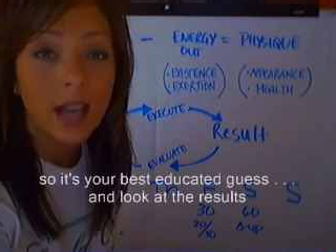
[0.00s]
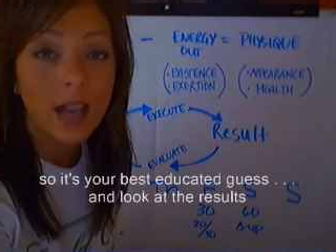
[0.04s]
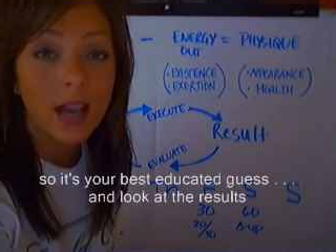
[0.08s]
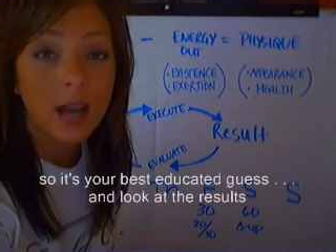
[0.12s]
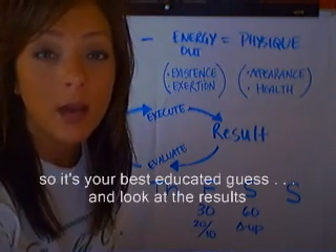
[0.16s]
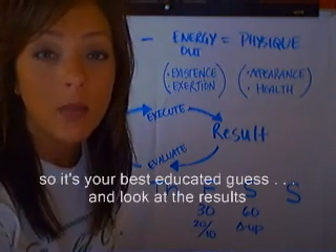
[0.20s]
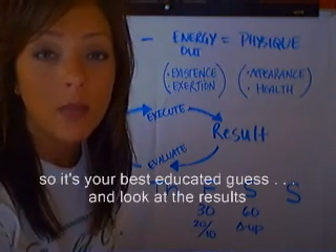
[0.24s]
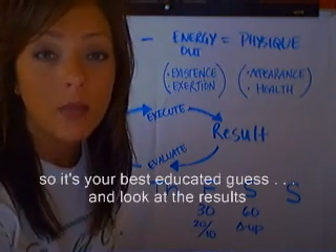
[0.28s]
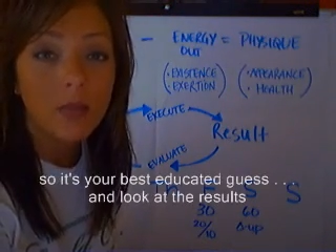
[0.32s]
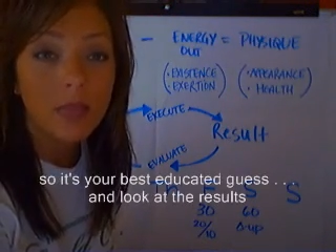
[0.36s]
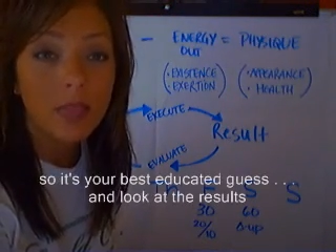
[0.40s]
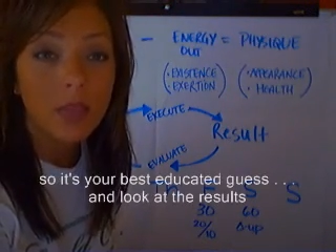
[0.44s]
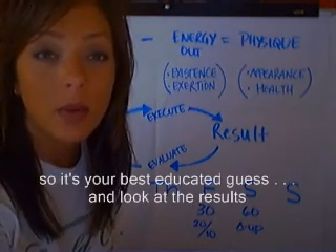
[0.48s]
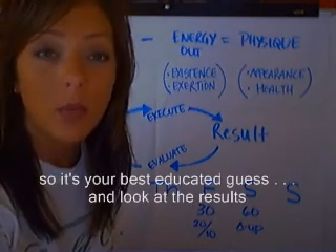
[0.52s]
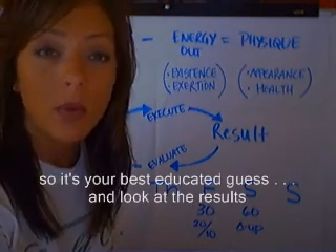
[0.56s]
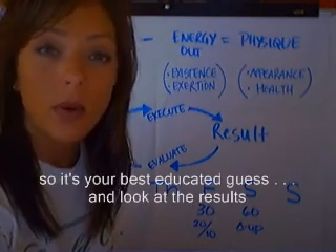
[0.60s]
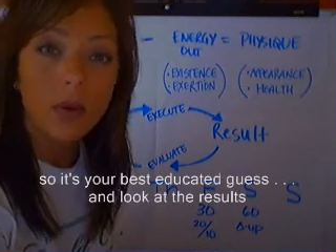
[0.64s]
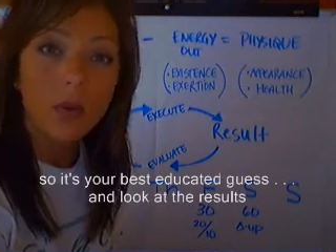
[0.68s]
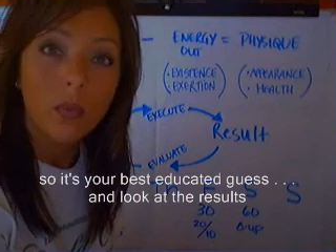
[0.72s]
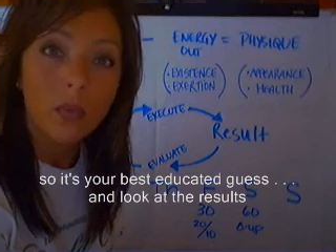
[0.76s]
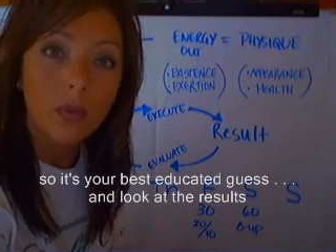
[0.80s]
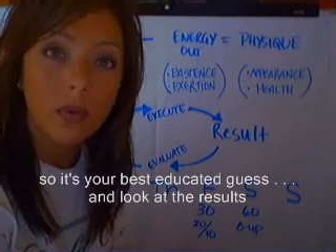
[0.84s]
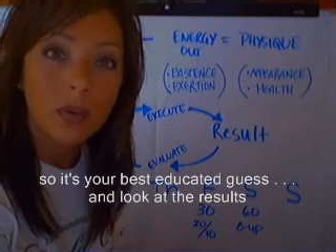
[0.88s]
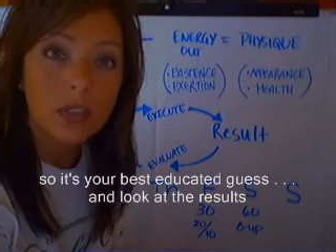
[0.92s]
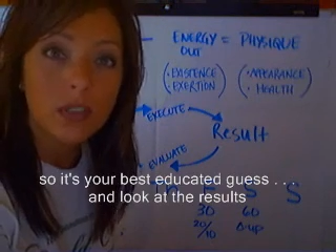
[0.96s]
that
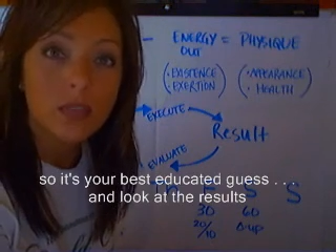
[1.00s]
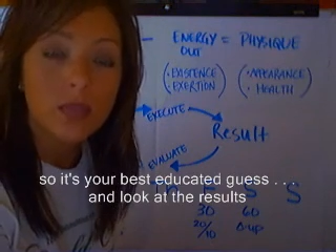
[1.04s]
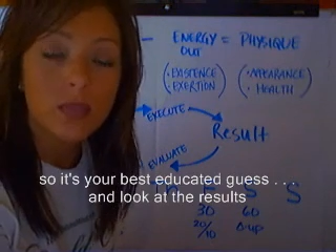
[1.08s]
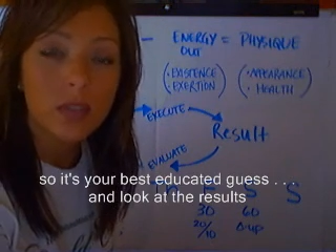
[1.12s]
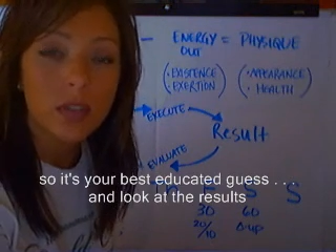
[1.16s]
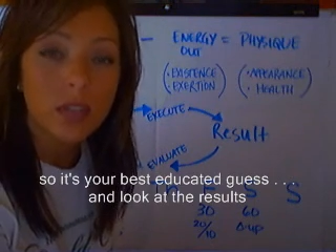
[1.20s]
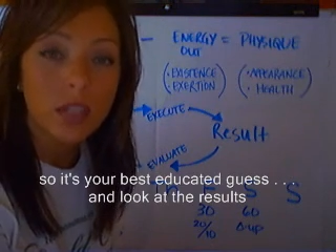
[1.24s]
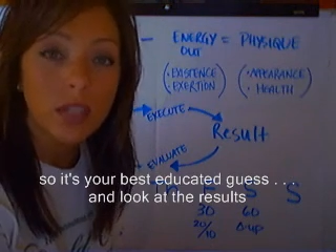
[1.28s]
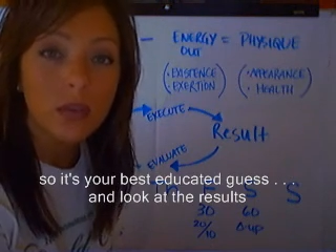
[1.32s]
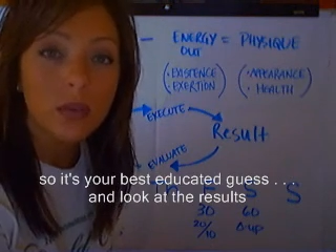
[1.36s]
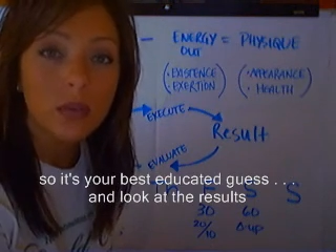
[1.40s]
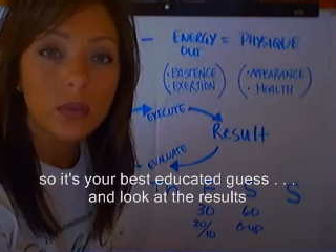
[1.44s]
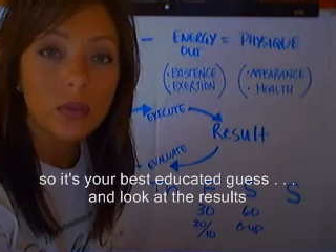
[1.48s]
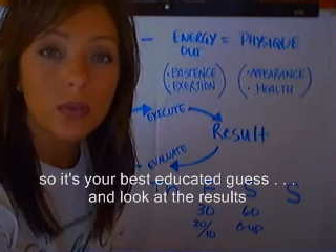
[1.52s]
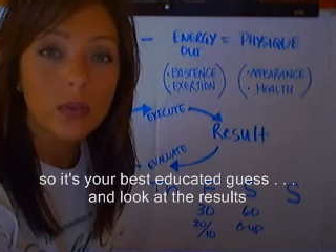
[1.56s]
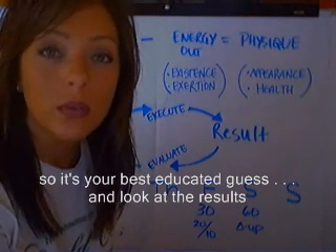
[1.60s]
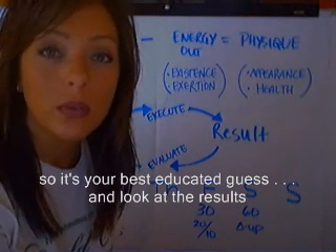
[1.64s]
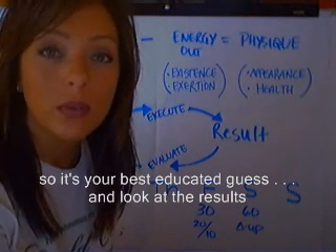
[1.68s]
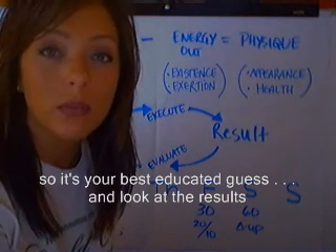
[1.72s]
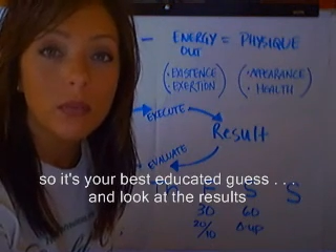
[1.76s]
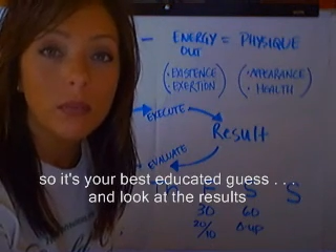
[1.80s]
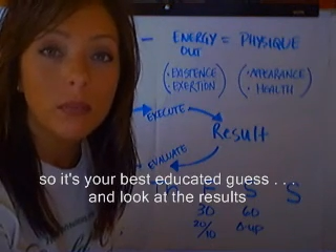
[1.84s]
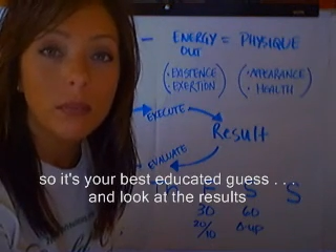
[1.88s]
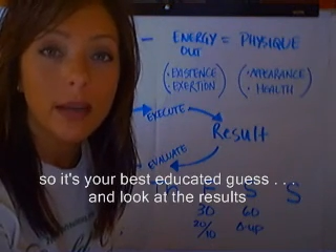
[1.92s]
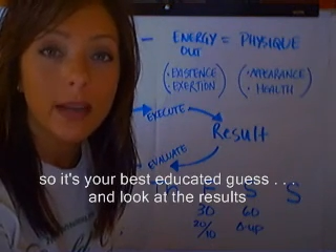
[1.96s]
what works for you
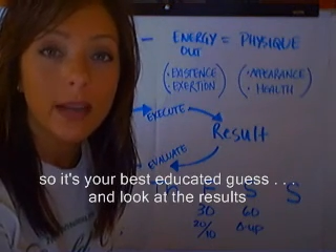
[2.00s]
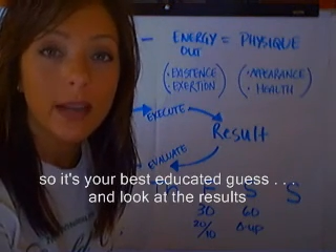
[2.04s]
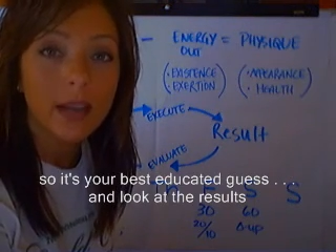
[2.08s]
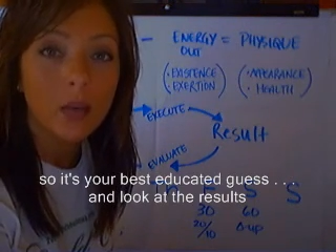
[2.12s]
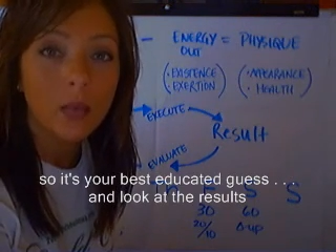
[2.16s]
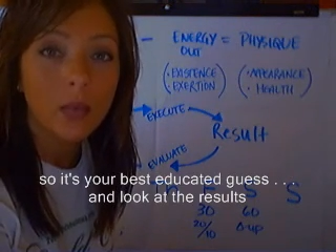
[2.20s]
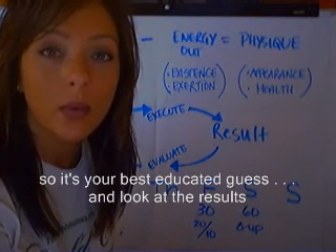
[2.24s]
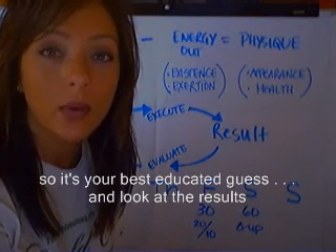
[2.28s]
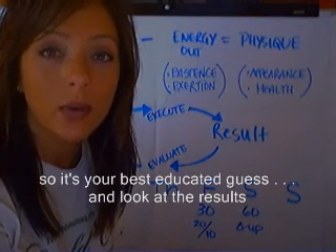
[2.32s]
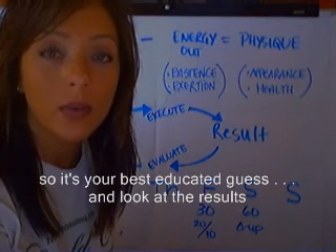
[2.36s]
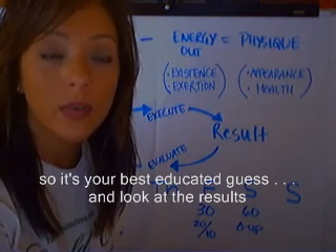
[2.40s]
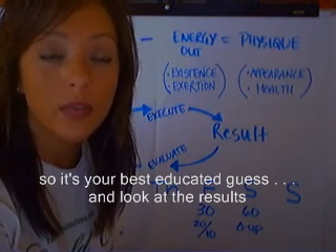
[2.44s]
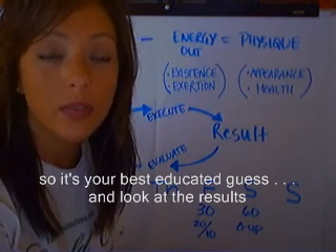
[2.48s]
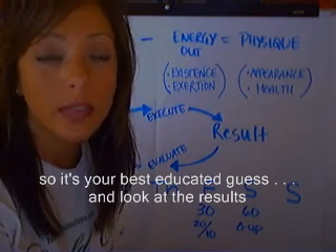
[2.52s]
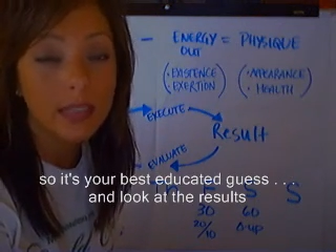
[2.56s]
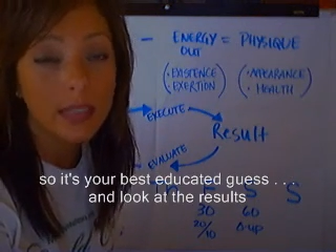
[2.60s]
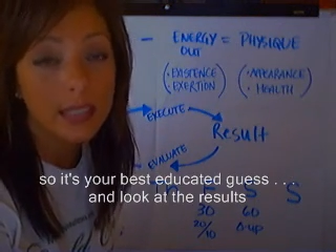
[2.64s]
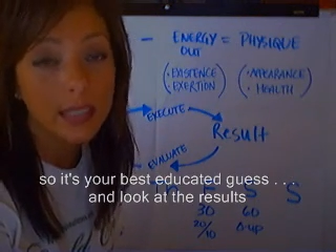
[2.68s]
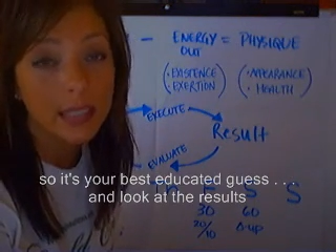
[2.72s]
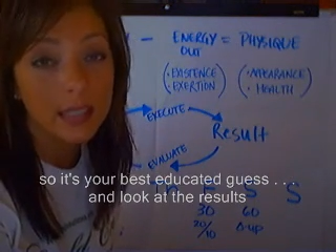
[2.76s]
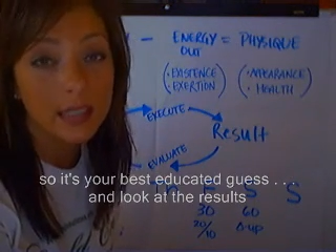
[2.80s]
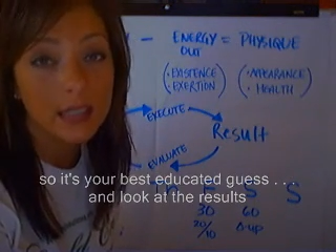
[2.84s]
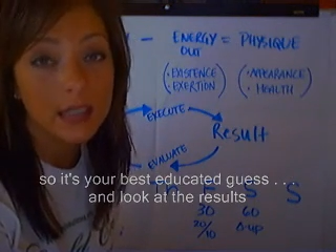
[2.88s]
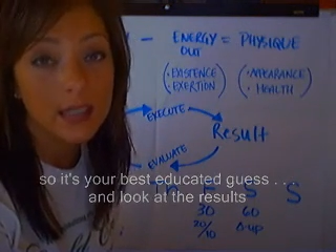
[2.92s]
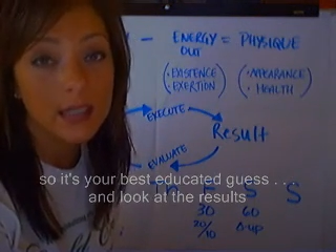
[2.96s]
might not work for the
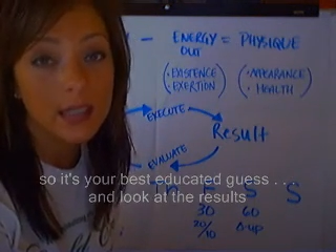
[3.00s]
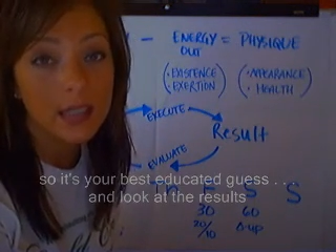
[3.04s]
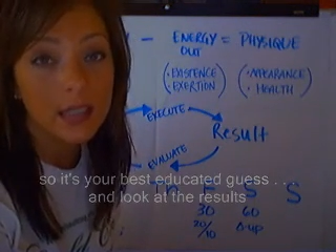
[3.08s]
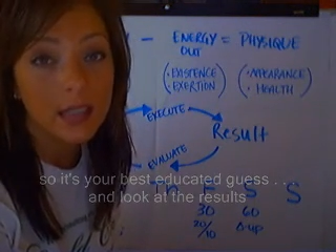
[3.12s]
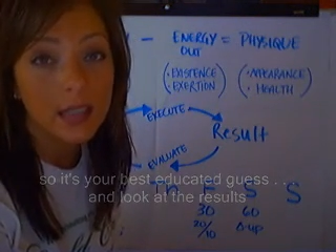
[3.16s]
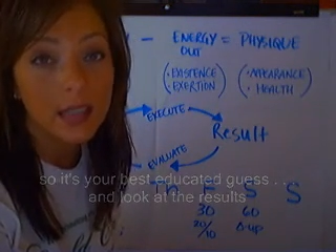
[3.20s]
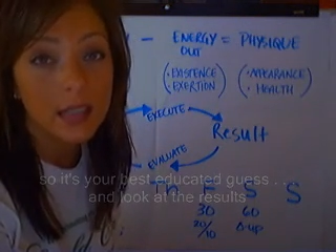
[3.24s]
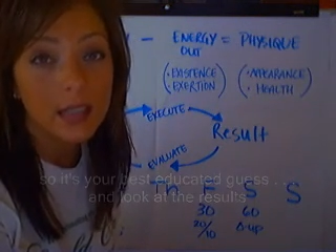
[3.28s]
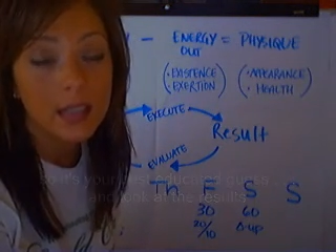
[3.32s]
next.